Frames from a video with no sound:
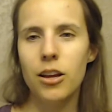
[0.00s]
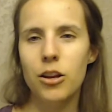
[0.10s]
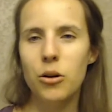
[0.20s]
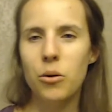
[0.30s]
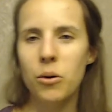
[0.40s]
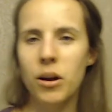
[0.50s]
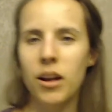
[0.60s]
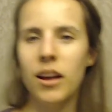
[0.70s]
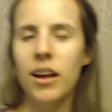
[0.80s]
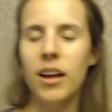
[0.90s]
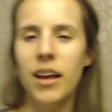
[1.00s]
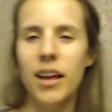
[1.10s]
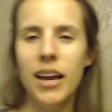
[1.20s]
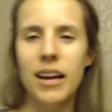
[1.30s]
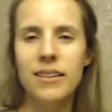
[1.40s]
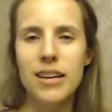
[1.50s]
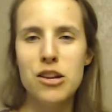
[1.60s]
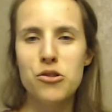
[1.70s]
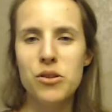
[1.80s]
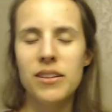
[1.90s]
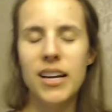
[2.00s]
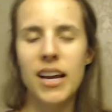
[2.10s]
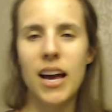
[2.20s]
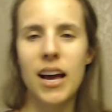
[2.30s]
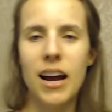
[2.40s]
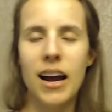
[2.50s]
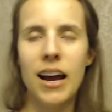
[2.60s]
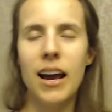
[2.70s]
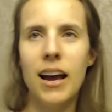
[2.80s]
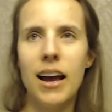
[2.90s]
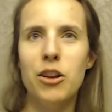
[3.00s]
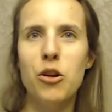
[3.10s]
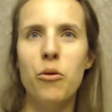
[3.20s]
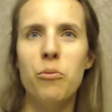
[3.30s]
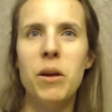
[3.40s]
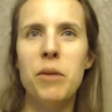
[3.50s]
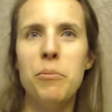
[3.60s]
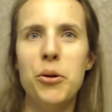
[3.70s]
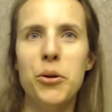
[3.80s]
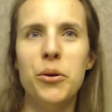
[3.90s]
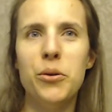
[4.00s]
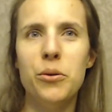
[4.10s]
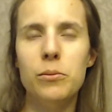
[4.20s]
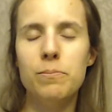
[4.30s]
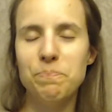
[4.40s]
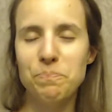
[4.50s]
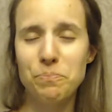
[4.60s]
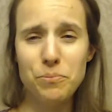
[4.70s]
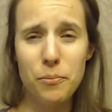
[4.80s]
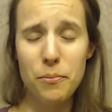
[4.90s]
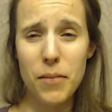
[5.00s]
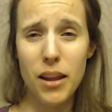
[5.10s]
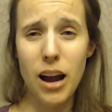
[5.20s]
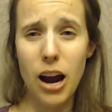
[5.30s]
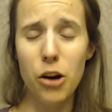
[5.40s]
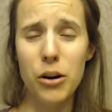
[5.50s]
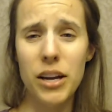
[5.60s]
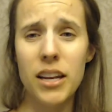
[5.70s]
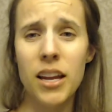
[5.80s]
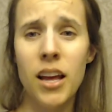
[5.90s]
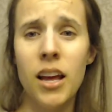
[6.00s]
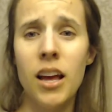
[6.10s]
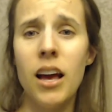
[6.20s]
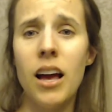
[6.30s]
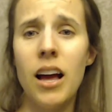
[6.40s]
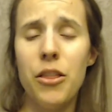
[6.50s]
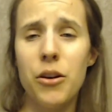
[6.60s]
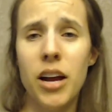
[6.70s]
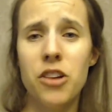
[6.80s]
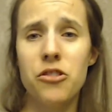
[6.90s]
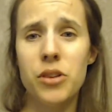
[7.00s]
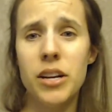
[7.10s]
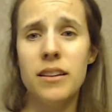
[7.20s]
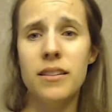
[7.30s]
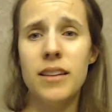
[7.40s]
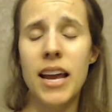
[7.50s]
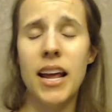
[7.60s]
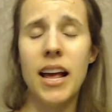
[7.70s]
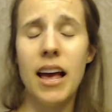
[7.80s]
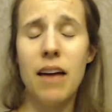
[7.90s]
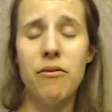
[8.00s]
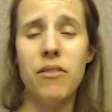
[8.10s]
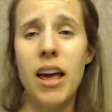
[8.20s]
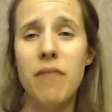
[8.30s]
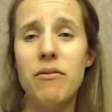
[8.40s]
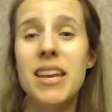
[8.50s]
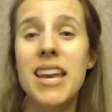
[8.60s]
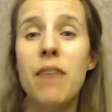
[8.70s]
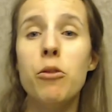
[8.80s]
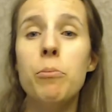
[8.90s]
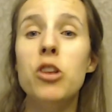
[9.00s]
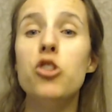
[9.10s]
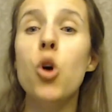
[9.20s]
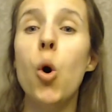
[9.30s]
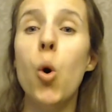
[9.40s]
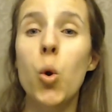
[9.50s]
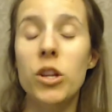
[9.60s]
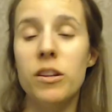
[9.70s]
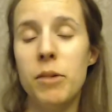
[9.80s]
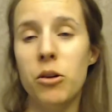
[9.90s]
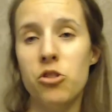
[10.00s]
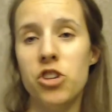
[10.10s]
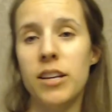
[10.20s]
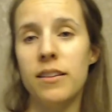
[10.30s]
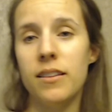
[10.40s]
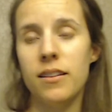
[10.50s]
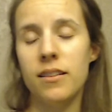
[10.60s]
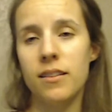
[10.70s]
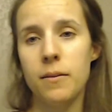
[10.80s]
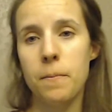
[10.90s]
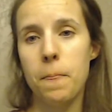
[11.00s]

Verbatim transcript: You know, it's interesting. I, I know of people who are in other countries that have, have never been told about Jesus.